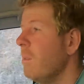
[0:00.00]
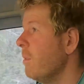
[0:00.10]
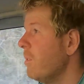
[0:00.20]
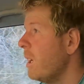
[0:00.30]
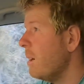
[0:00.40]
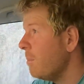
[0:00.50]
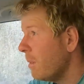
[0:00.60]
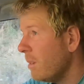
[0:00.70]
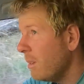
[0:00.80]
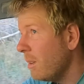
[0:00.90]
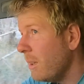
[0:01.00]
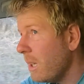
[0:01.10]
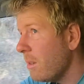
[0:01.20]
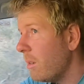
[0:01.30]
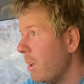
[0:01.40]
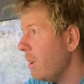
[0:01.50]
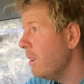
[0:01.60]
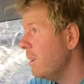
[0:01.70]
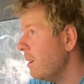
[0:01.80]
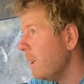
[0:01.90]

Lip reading: we've set up down the road.